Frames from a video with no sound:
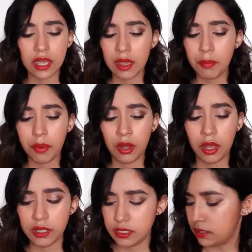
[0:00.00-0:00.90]
I
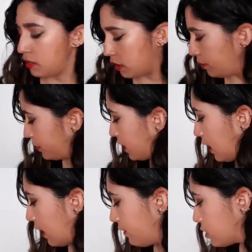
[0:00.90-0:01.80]
bought, and
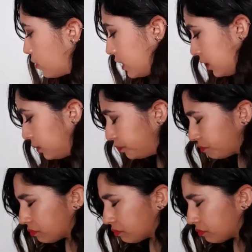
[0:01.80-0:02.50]
I have this one here,